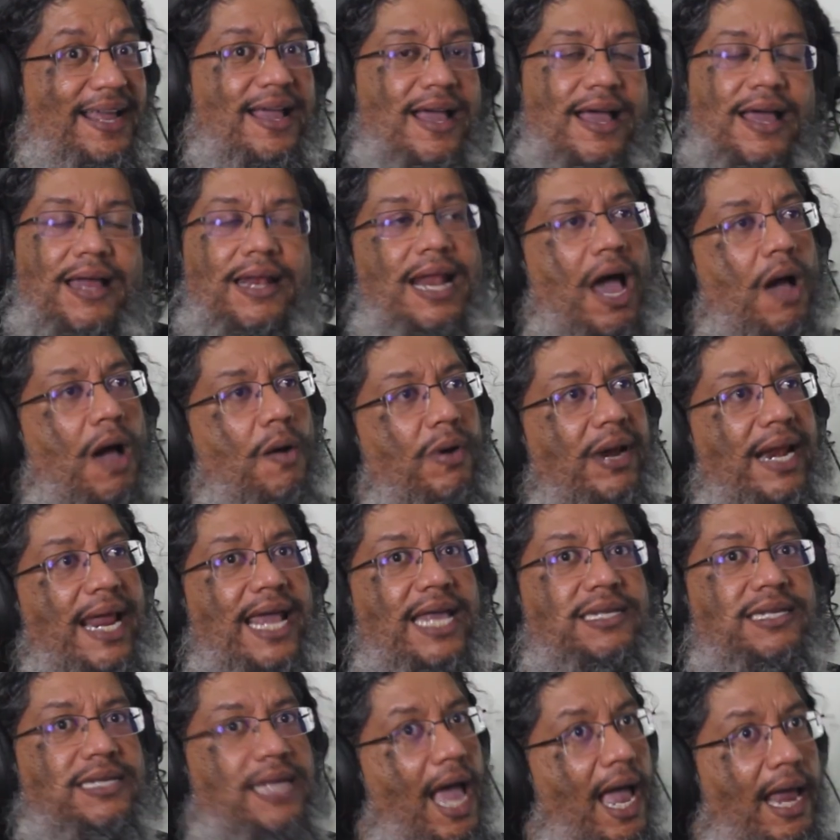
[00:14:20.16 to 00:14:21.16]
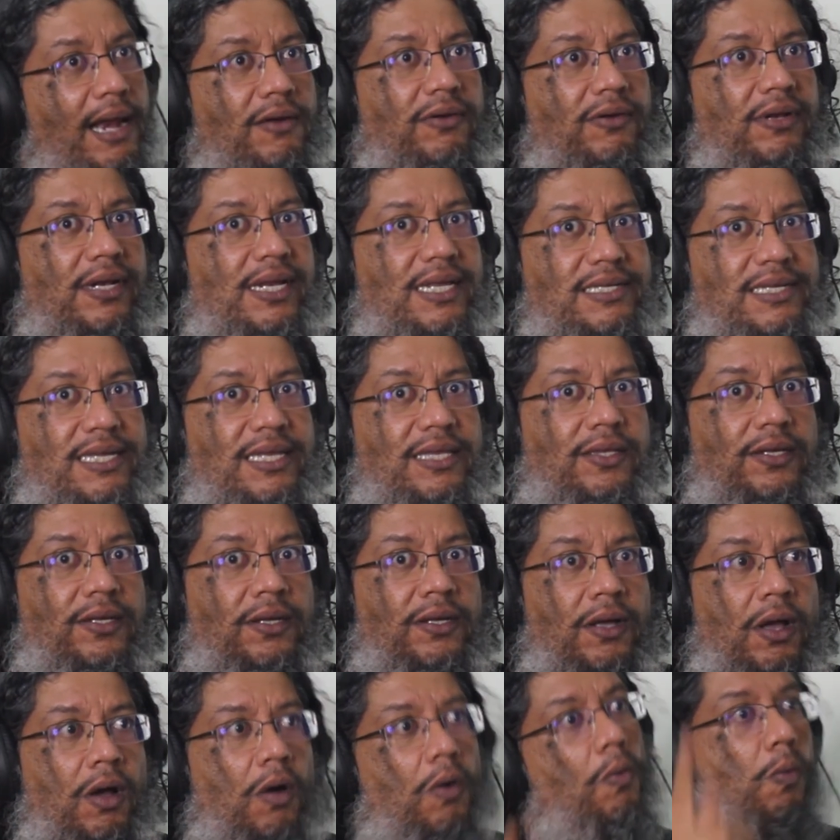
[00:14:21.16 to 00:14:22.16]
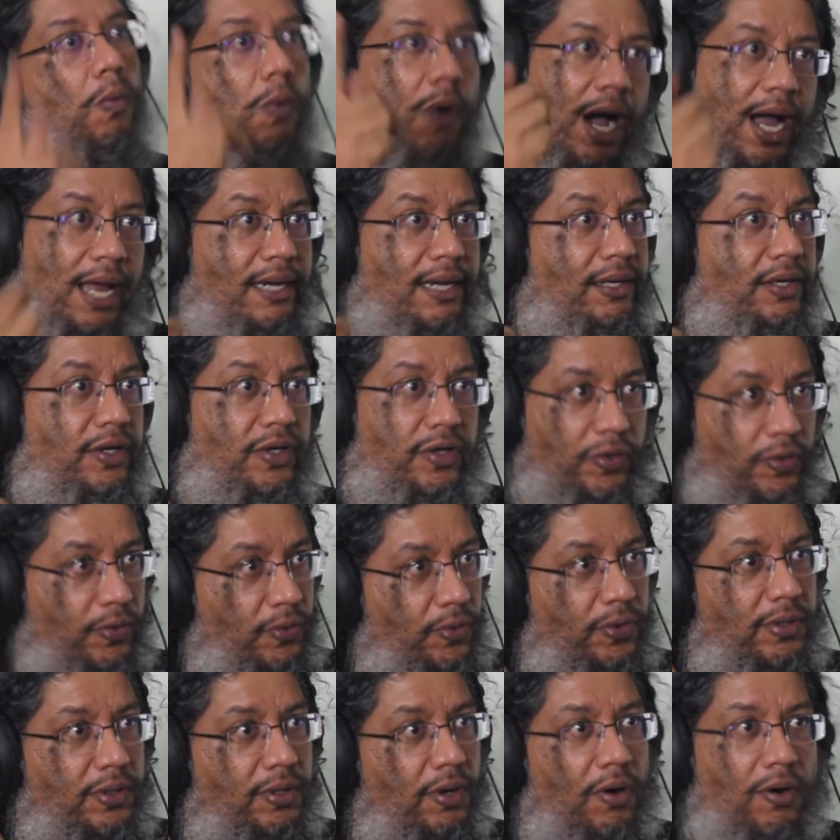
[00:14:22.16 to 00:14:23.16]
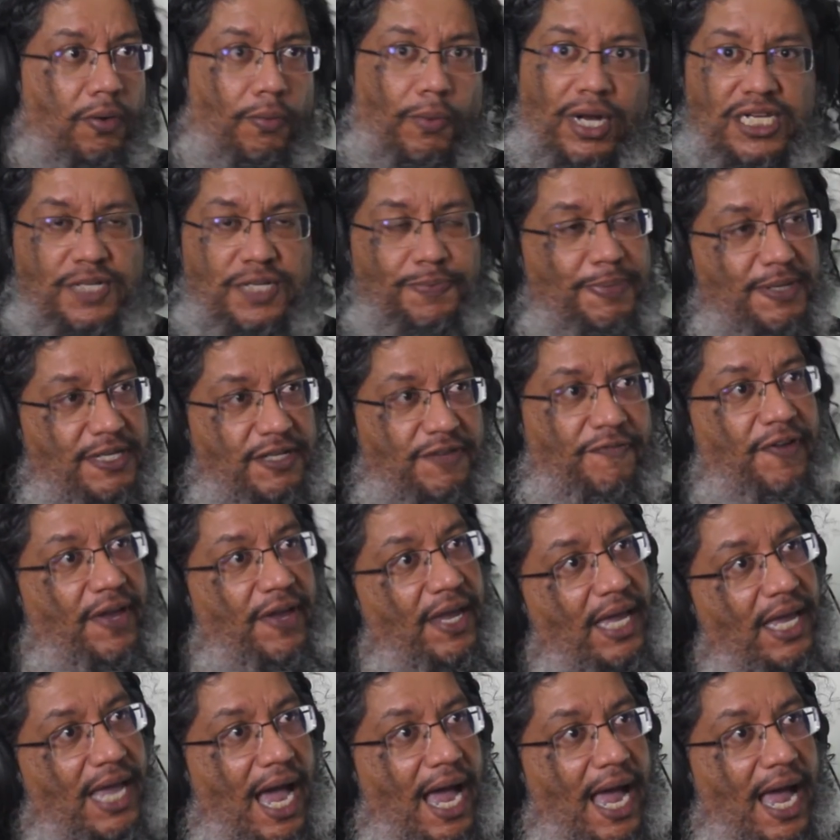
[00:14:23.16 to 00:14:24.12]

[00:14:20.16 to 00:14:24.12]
Nowadays, I don't listen to one dude or one specific guy